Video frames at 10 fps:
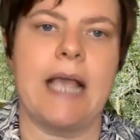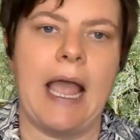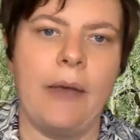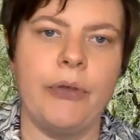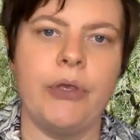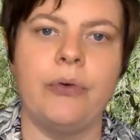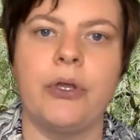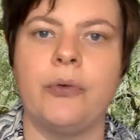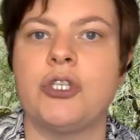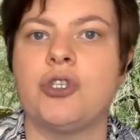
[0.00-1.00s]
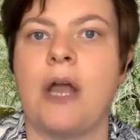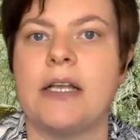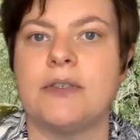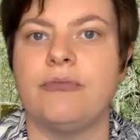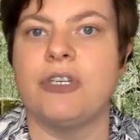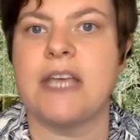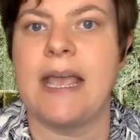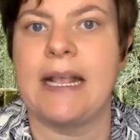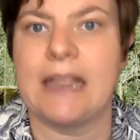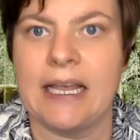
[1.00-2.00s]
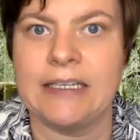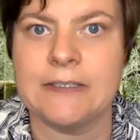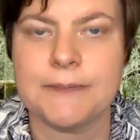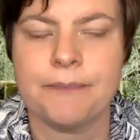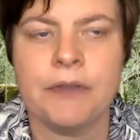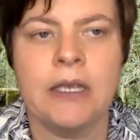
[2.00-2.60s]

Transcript: how are you going to attract and retain clients?